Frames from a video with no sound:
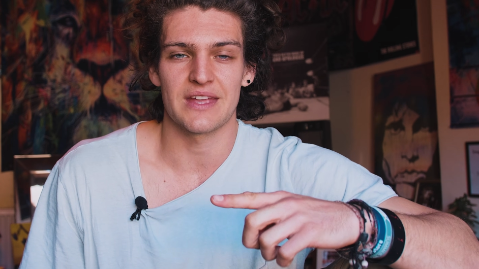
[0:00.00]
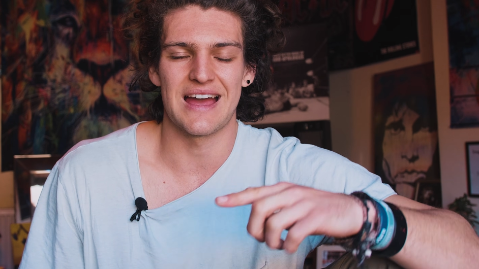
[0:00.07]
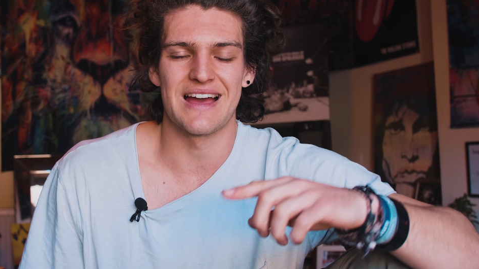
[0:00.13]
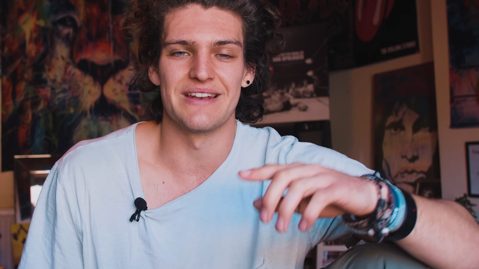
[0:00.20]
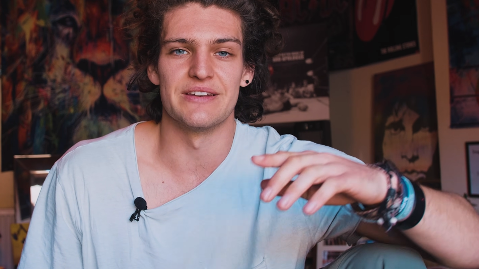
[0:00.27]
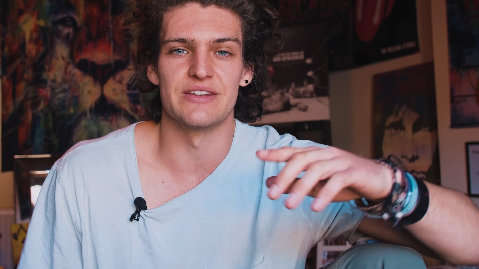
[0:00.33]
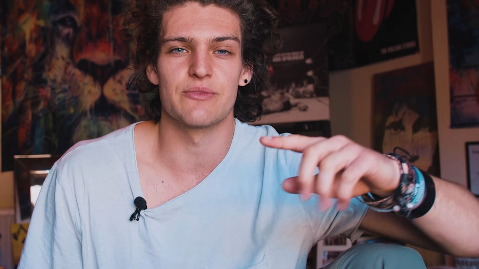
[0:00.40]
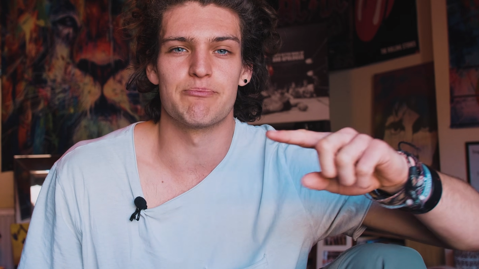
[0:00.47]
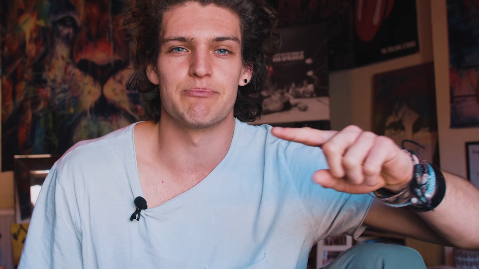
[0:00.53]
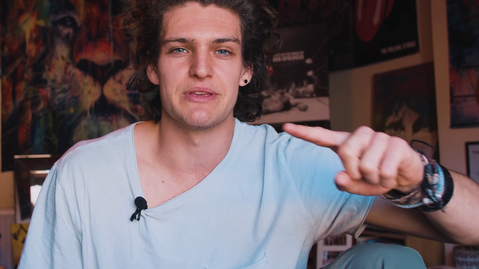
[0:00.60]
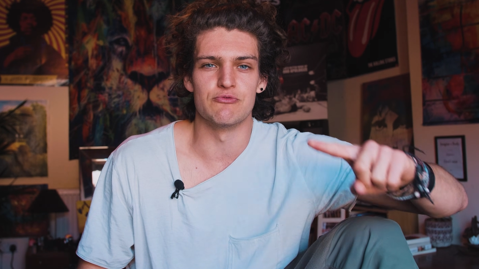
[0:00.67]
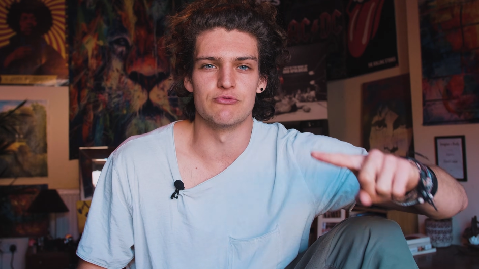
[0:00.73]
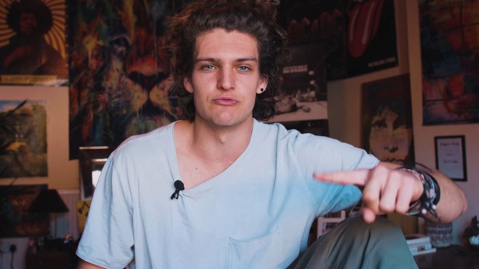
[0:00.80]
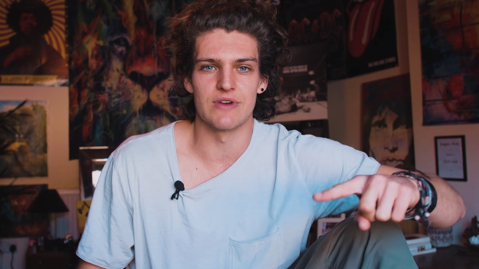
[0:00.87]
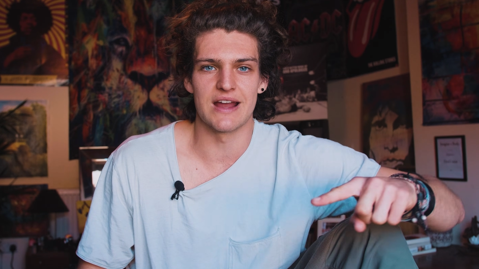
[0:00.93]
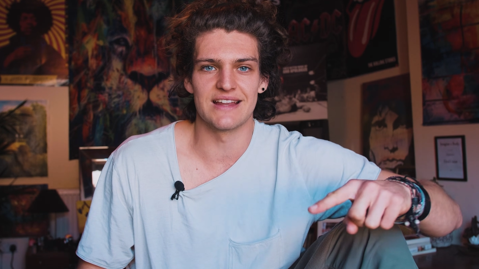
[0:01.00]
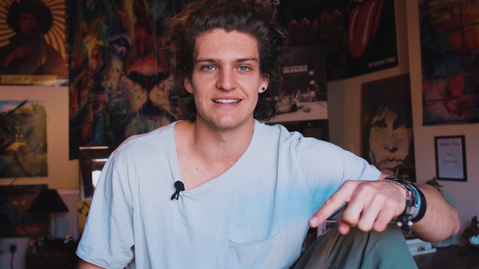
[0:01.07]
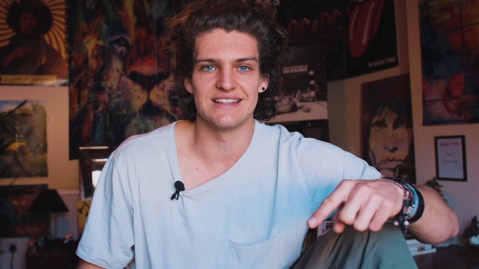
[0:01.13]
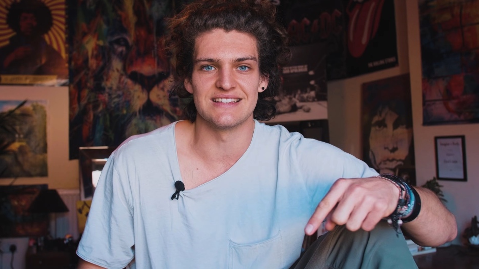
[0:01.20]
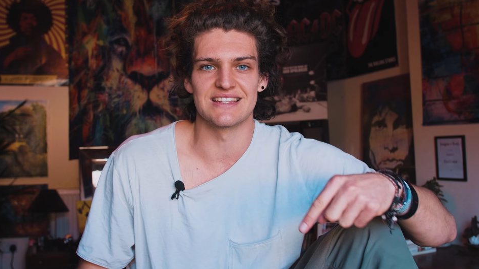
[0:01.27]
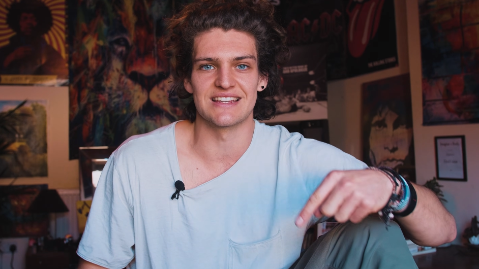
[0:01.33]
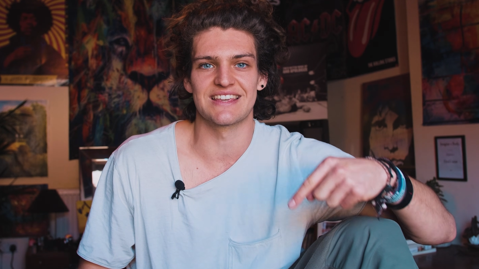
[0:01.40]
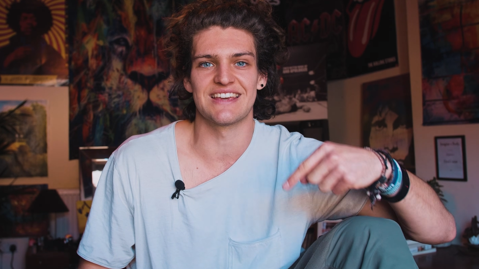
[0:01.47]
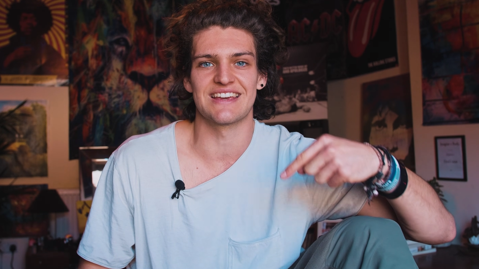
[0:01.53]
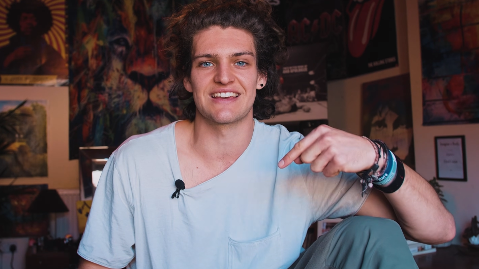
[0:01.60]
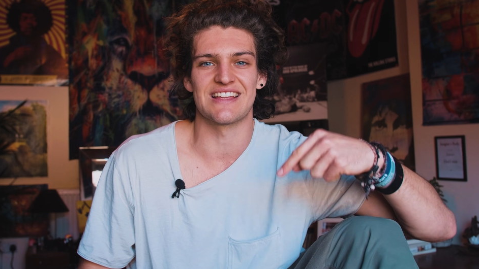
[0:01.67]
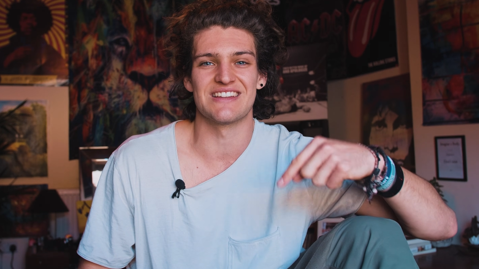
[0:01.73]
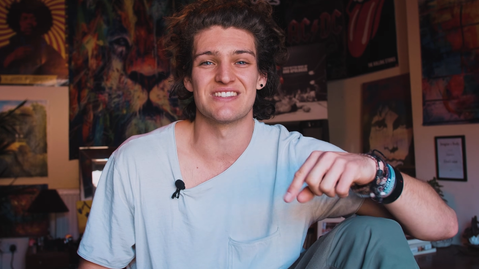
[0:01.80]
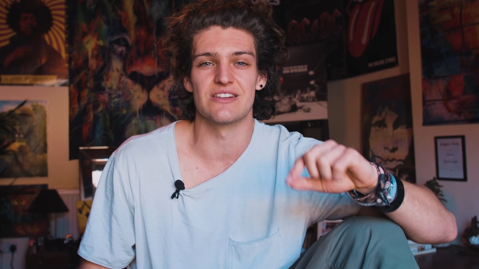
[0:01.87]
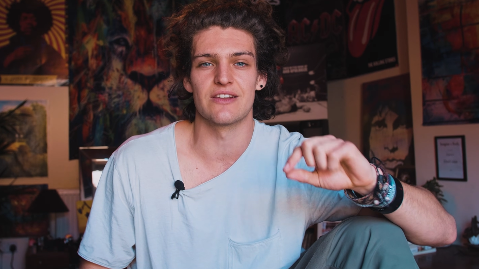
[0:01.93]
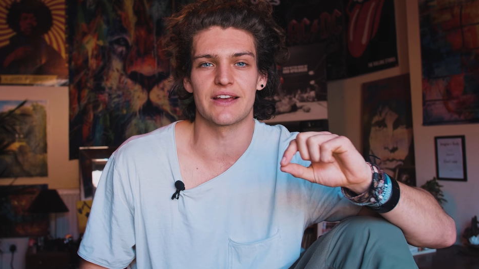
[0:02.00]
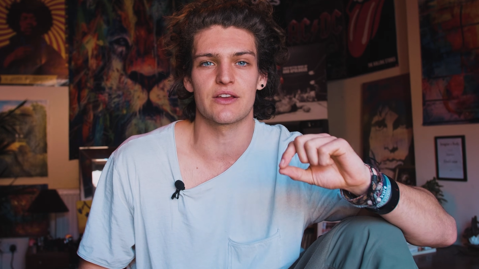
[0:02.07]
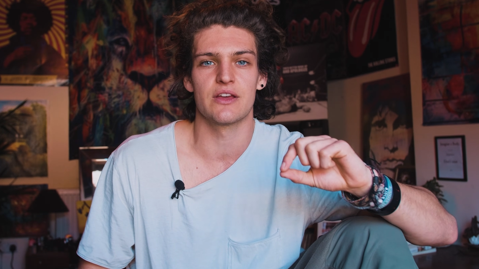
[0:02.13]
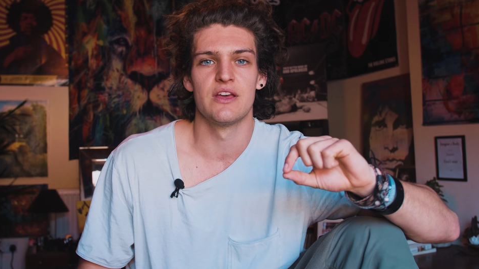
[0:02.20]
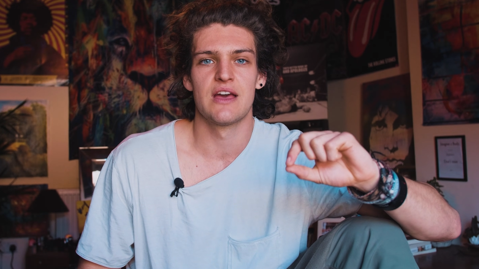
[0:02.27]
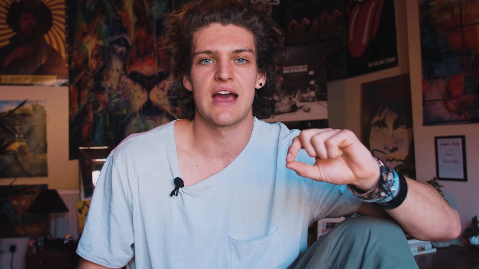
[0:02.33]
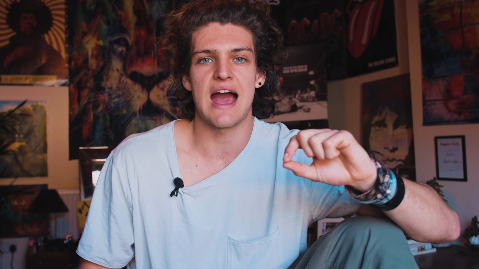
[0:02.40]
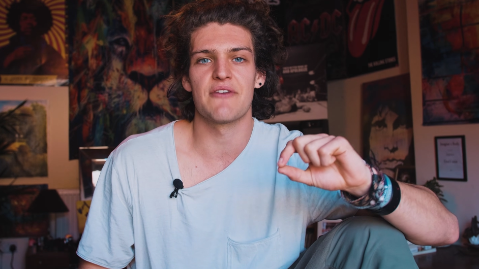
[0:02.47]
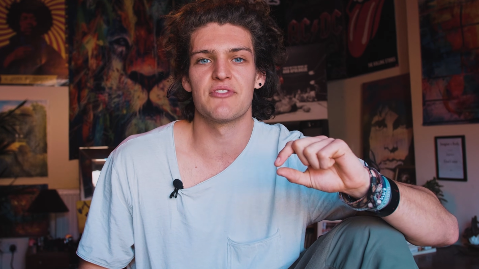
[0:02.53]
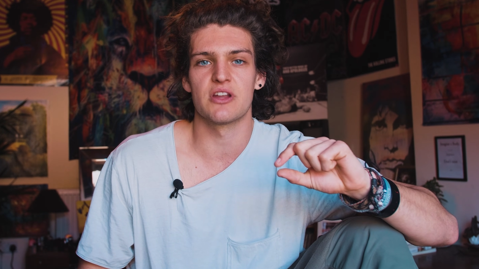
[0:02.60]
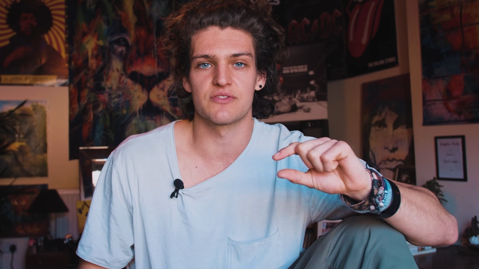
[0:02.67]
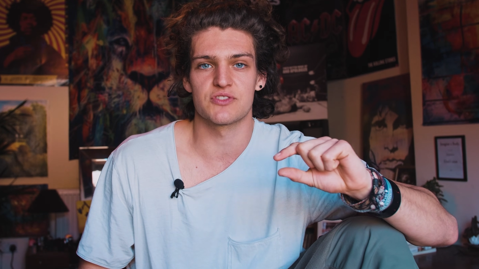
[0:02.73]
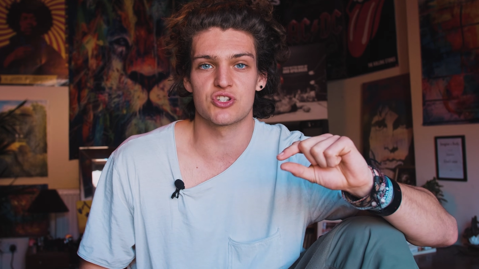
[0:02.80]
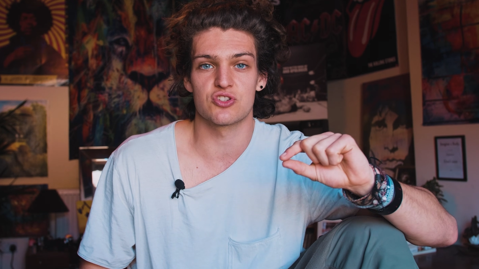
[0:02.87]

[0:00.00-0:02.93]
and be ready to kick, and like have enough